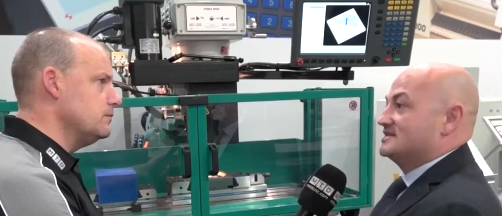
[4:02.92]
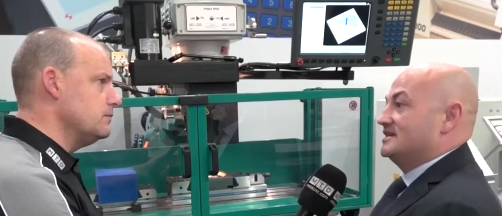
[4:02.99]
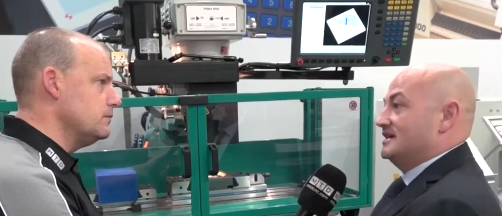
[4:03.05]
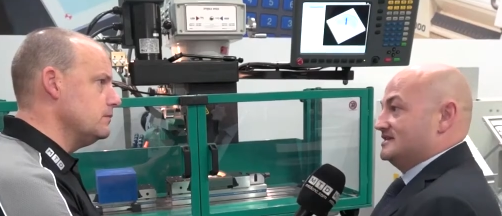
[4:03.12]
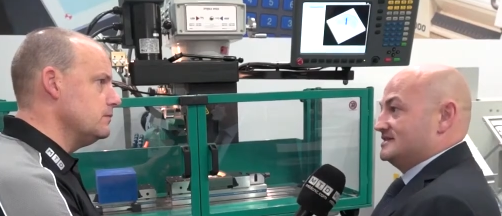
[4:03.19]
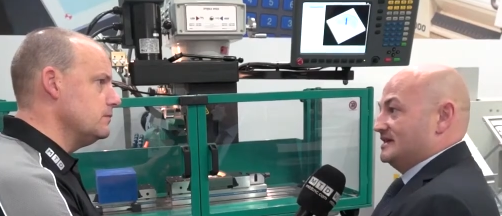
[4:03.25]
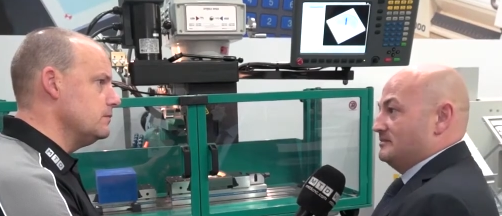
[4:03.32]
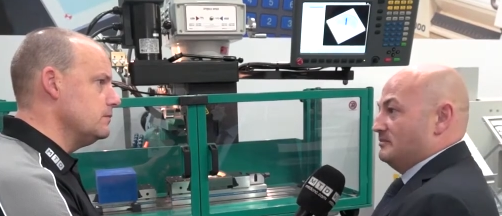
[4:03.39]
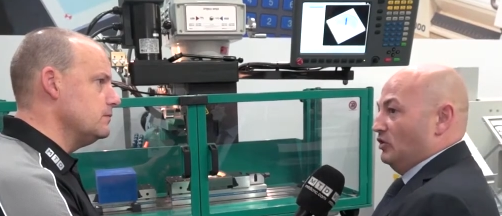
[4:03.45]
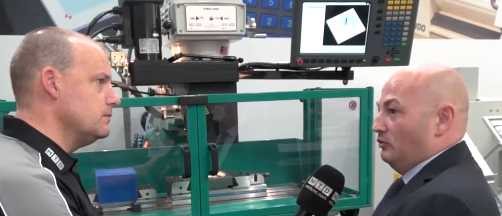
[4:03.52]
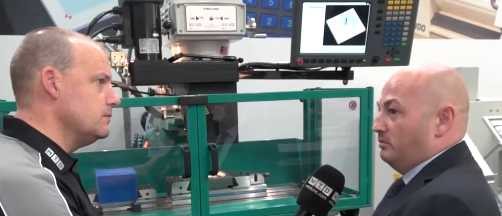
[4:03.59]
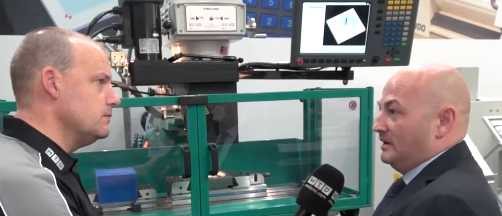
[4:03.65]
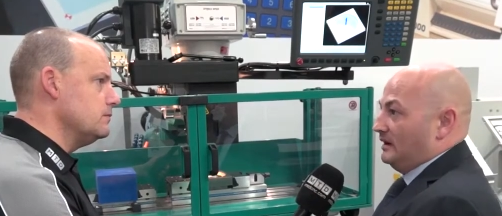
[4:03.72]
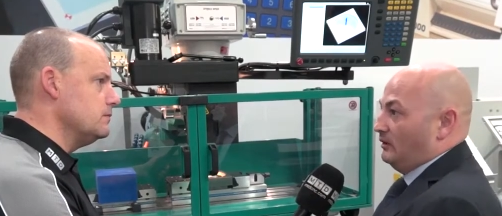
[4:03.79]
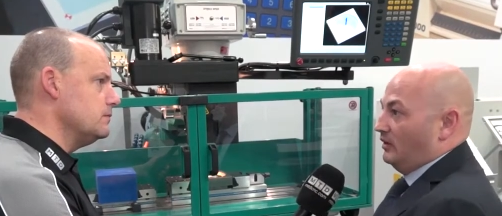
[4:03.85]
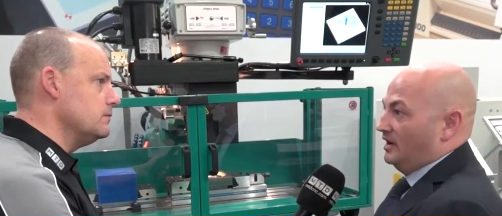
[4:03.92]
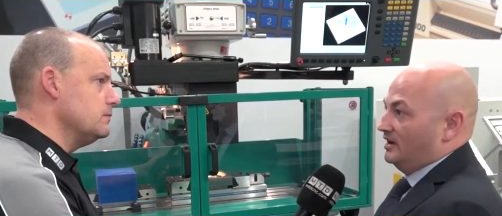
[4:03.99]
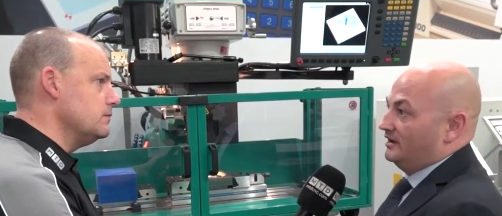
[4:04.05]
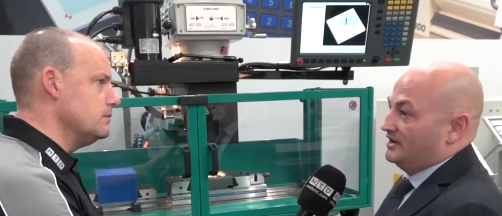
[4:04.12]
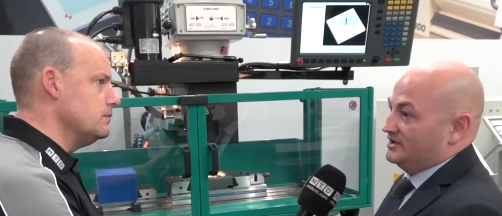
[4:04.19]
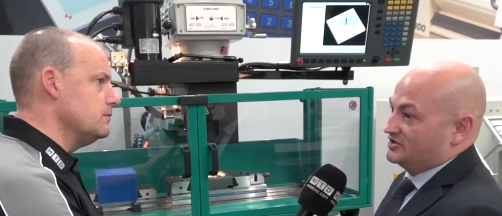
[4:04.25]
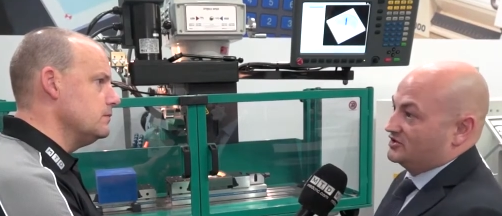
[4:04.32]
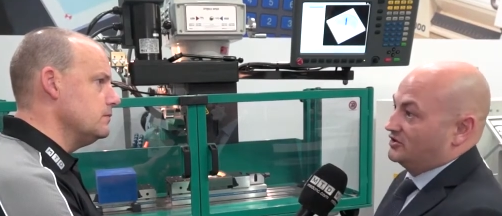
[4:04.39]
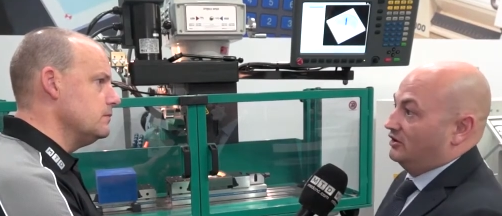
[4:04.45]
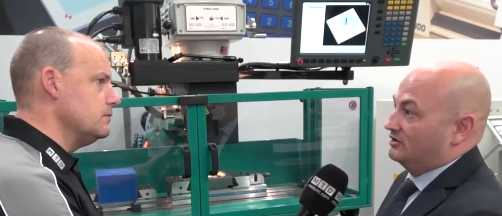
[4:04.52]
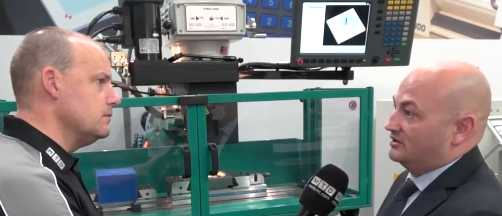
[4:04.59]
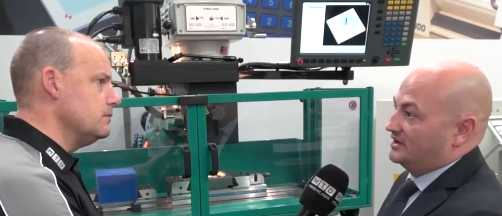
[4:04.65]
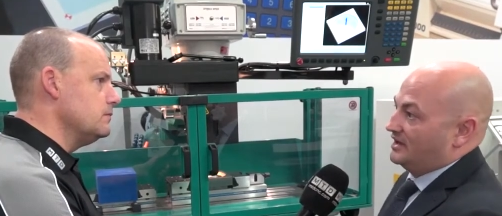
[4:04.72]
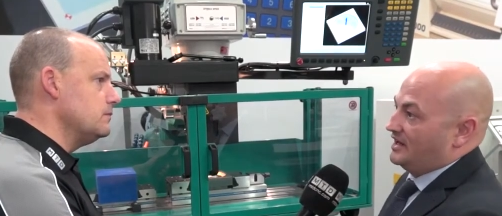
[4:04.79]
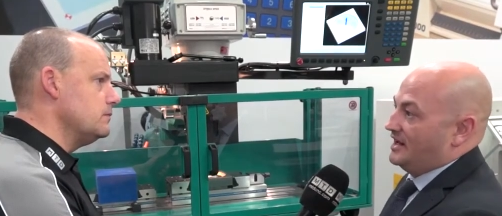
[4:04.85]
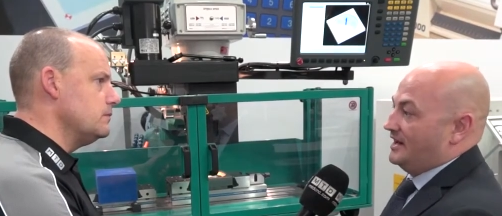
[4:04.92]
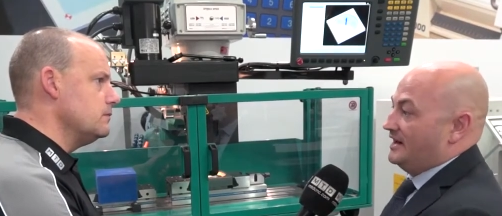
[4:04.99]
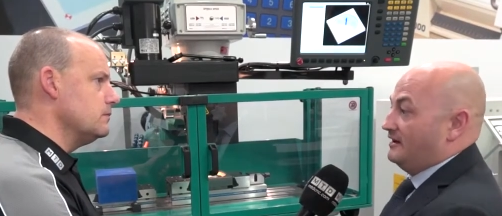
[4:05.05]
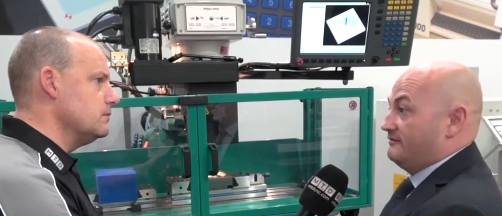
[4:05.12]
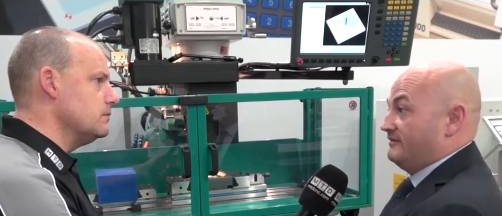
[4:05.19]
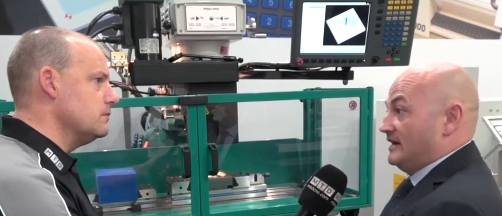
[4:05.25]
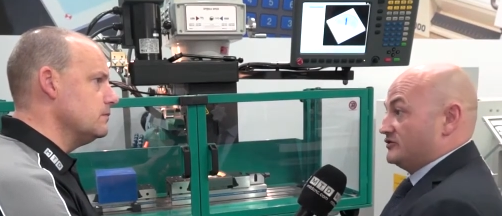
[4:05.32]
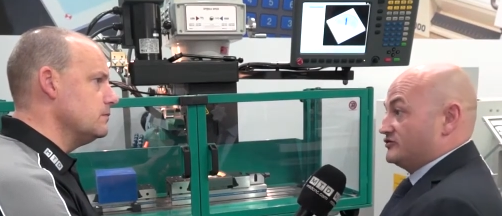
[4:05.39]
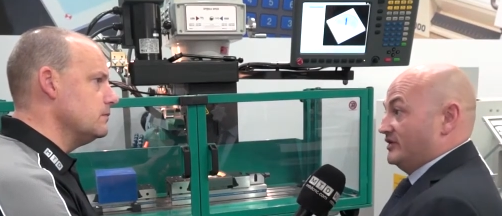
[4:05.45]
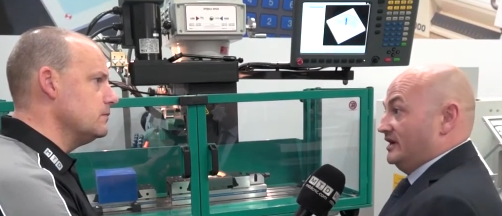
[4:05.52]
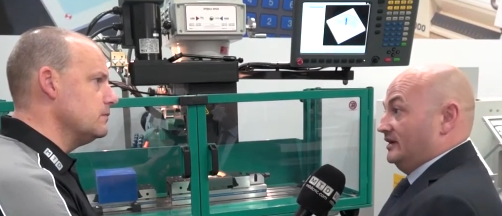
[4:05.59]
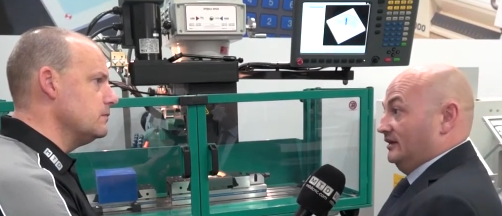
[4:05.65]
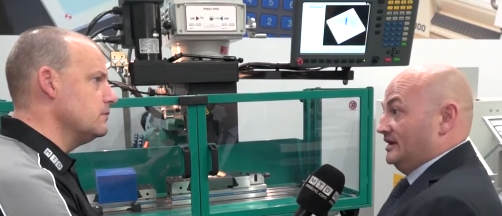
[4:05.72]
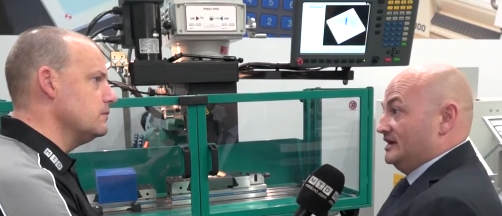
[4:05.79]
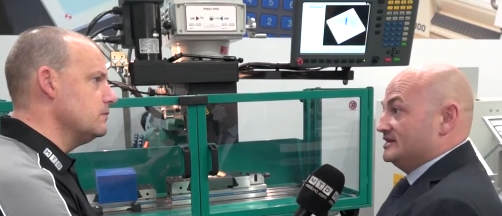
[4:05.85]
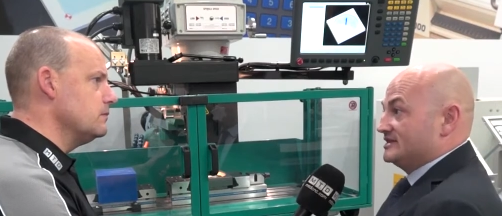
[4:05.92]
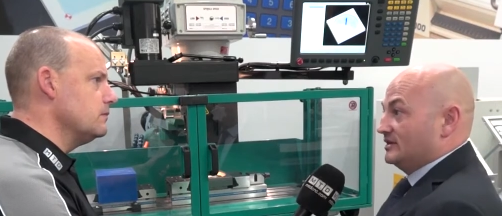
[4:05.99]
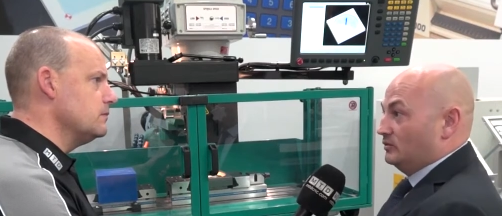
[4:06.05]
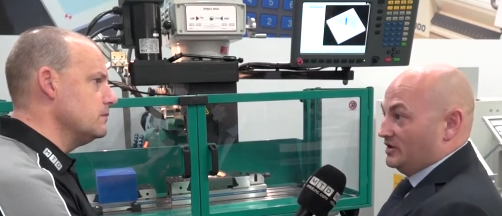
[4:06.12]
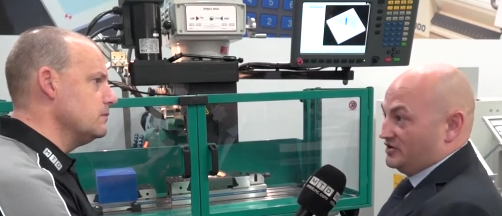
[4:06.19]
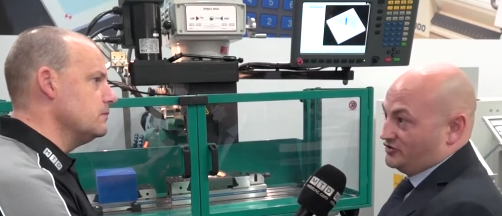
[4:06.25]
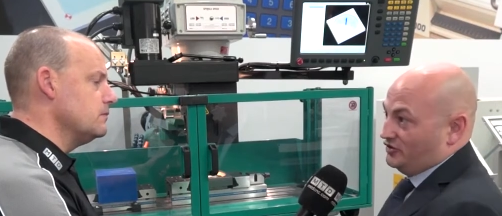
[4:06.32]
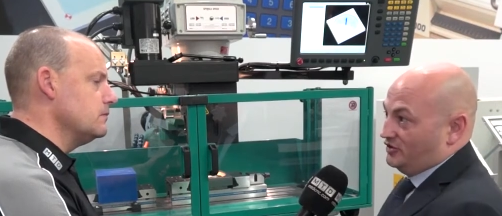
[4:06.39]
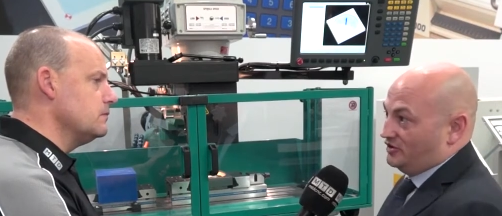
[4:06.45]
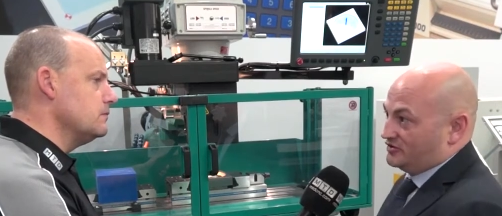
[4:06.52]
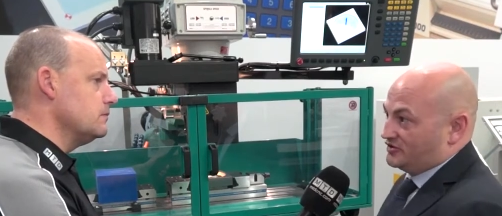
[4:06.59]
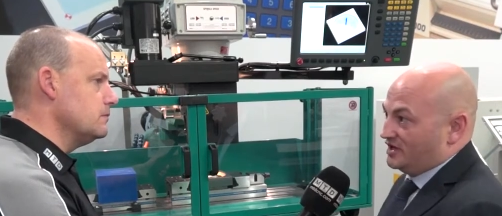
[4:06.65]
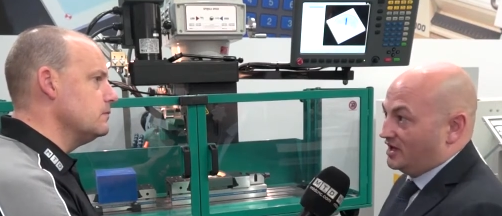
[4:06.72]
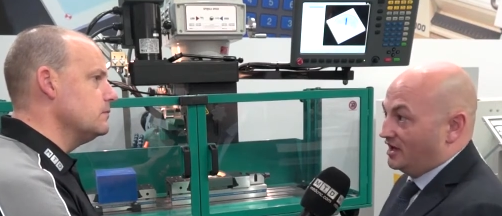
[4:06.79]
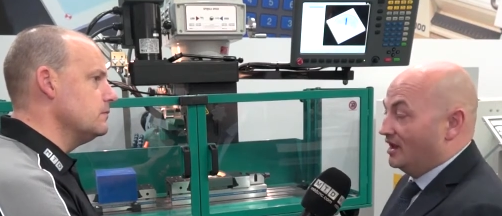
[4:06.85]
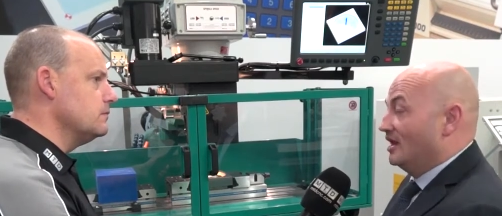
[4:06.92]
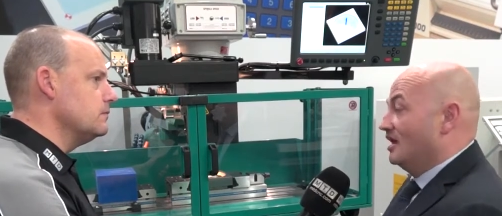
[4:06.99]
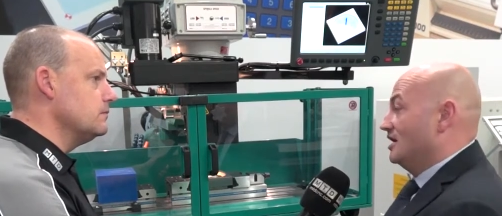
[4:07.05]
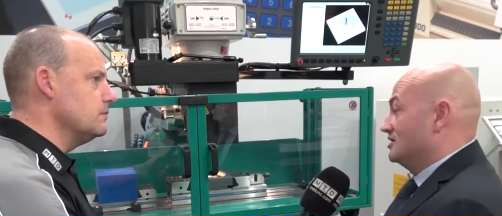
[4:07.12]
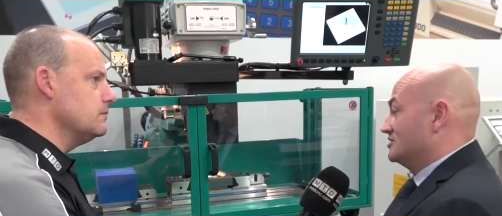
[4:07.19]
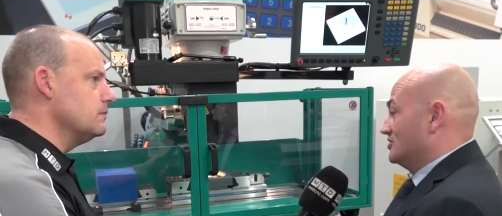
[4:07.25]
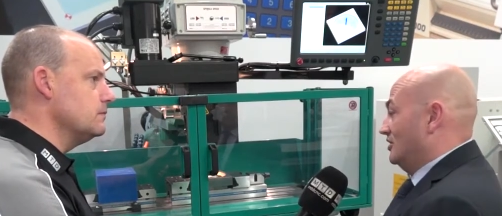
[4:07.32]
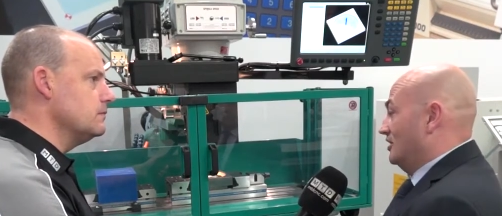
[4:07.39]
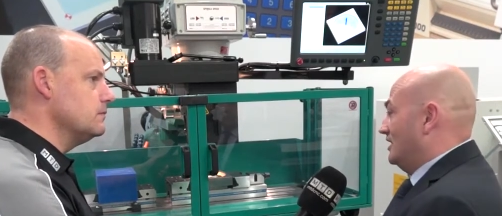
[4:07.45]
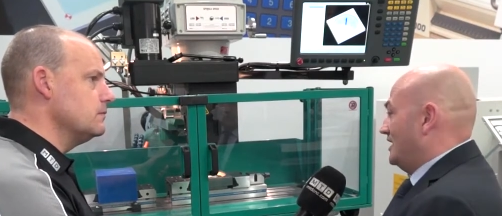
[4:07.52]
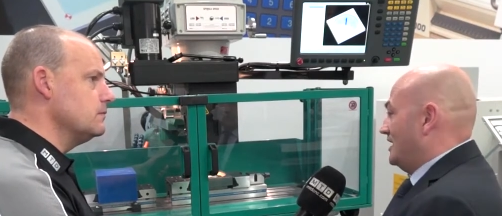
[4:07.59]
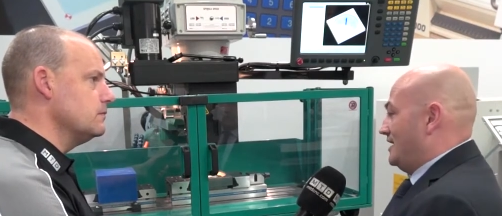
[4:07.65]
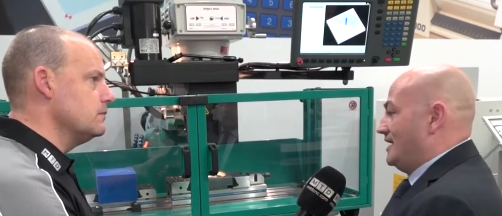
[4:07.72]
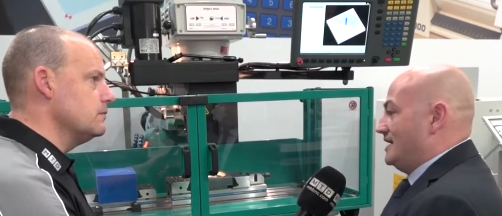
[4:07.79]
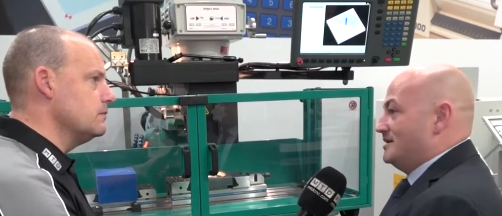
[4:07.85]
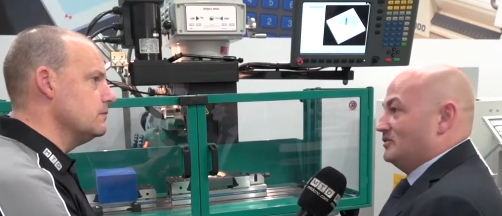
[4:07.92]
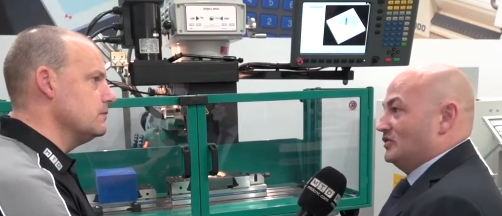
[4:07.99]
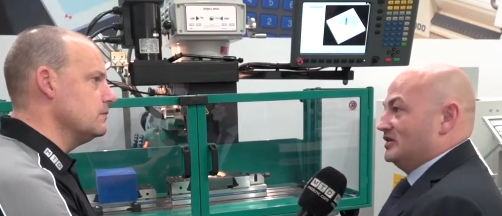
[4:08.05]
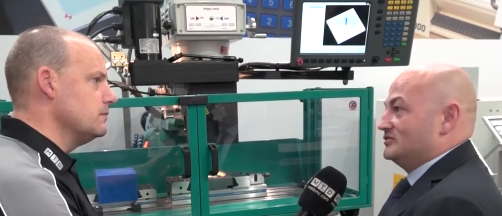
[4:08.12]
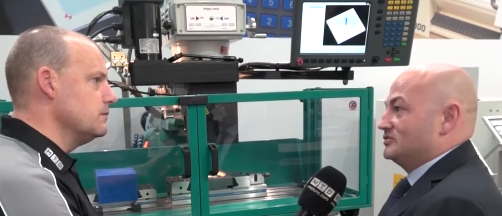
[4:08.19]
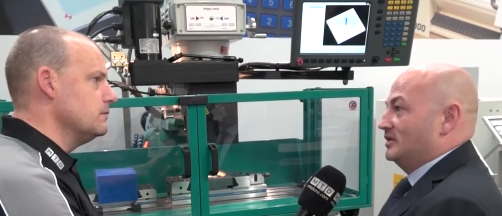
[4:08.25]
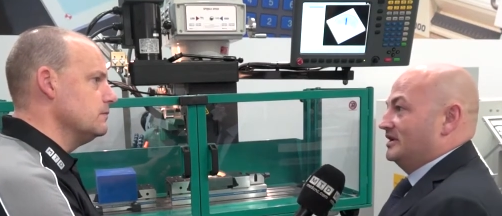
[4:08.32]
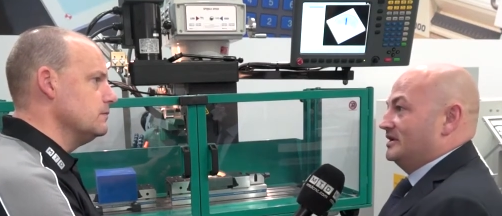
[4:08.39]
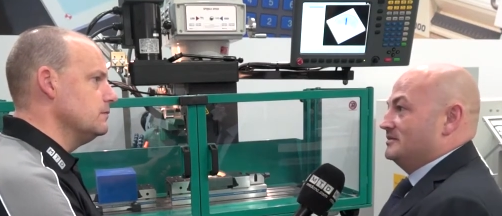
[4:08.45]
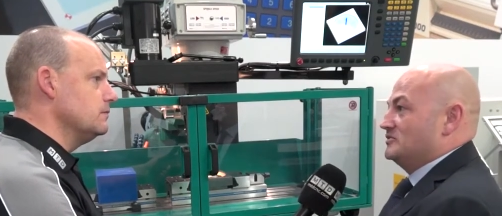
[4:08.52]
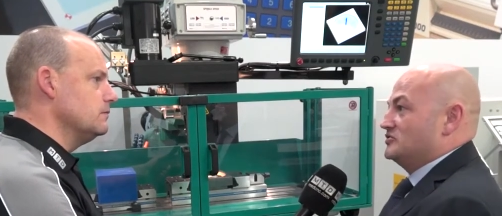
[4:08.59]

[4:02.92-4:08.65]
Speaker 1: CNC MillPWR in stock in our factory in Leeds in West Yorkshire. So anybody that's wanting a